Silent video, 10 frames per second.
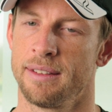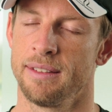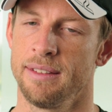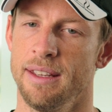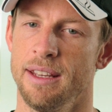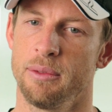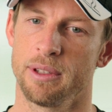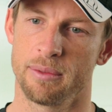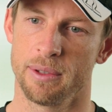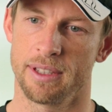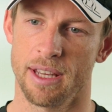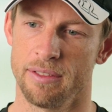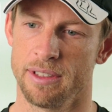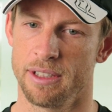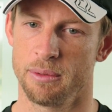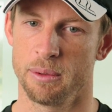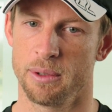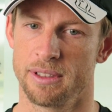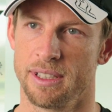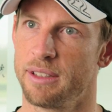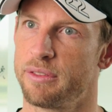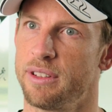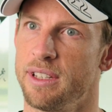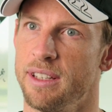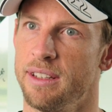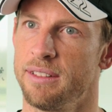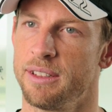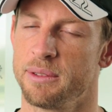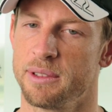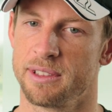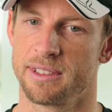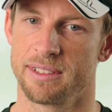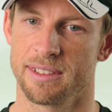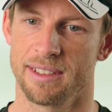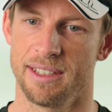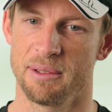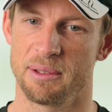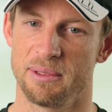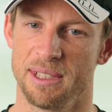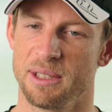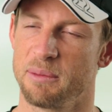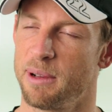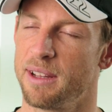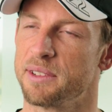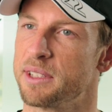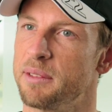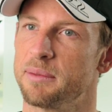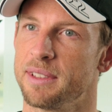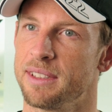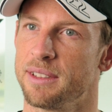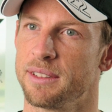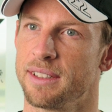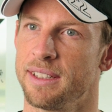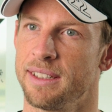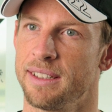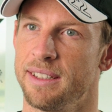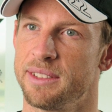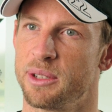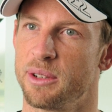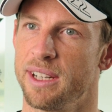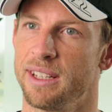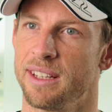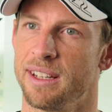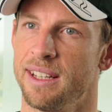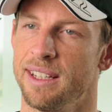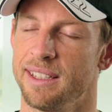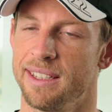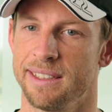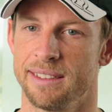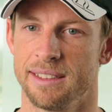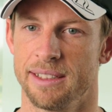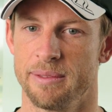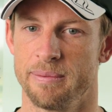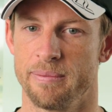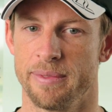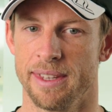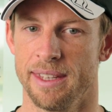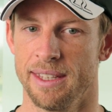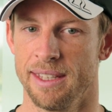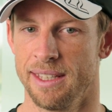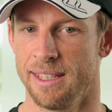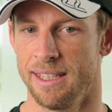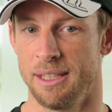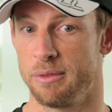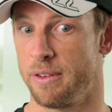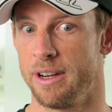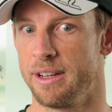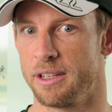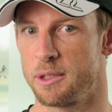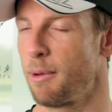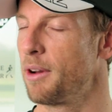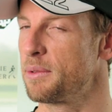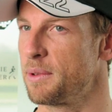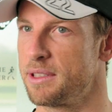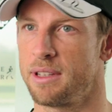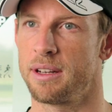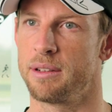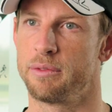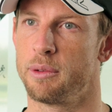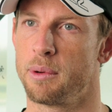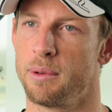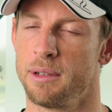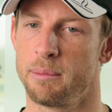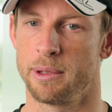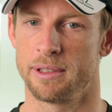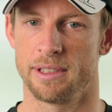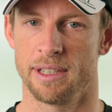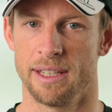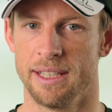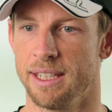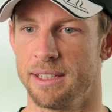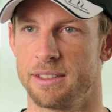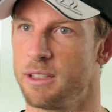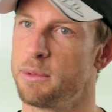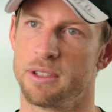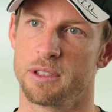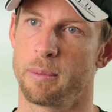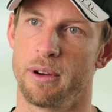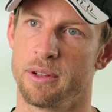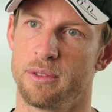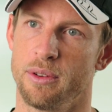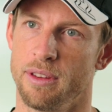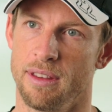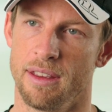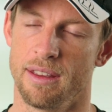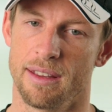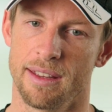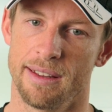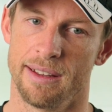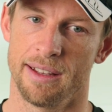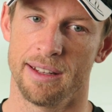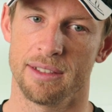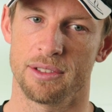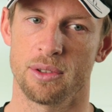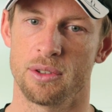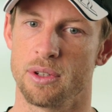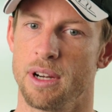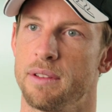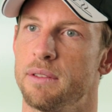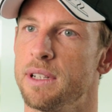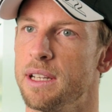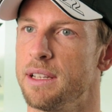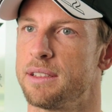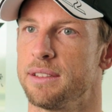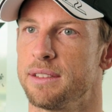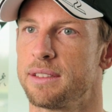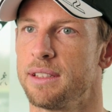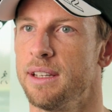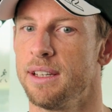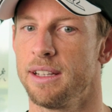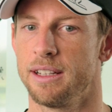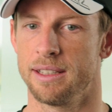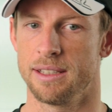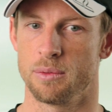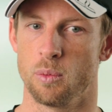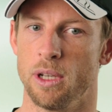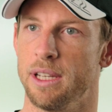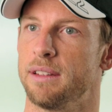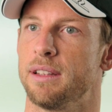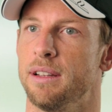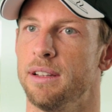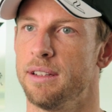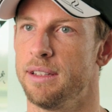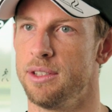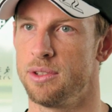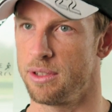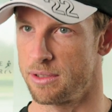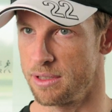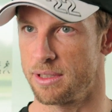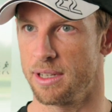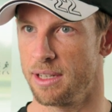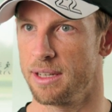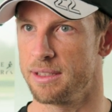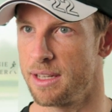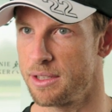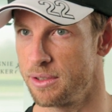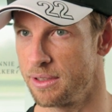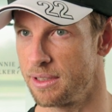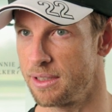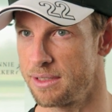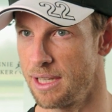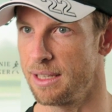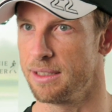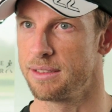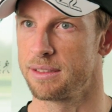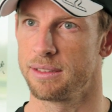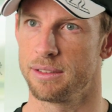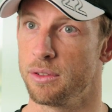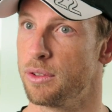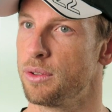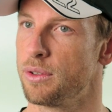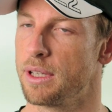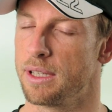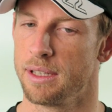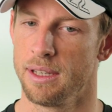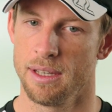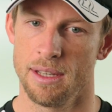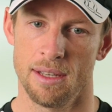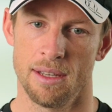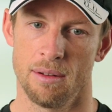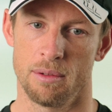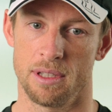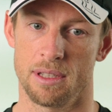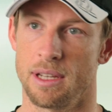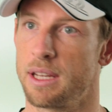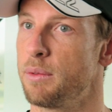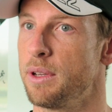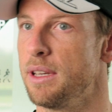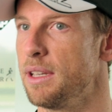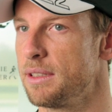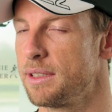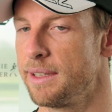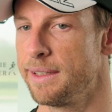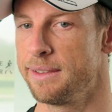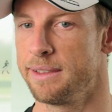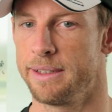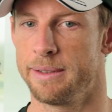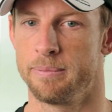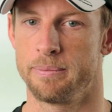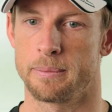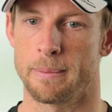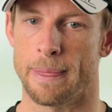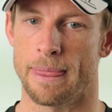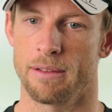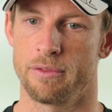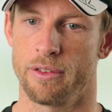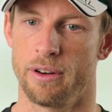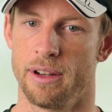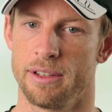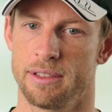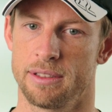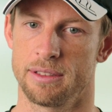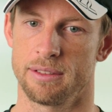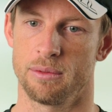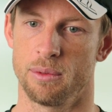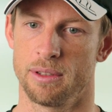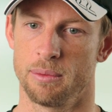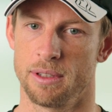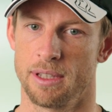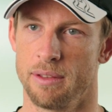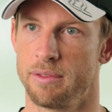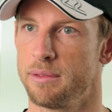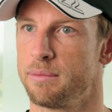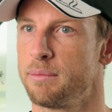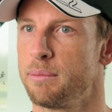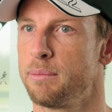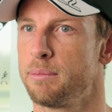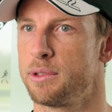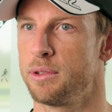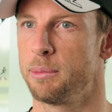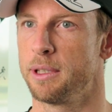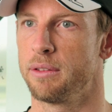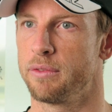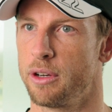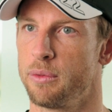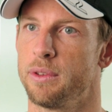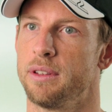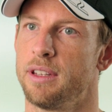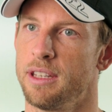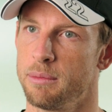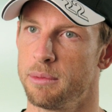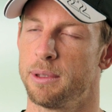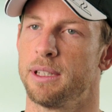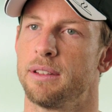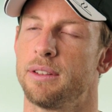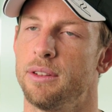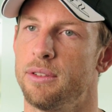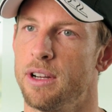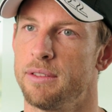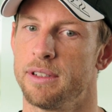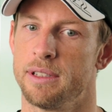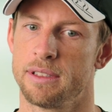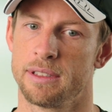Yeah, with Kevin, we worked together for a year, and it was a really good partnership. He's a great guy, and he was very inexperienced when he started in Formula One, but he gained so much experience through the year, and he's the sort of driver that really listens and is willing to learn. He's not just going to let his natural talent do the talking, which is exactly what you need. And for us, with Kevin still being involved with the team and being a third driver,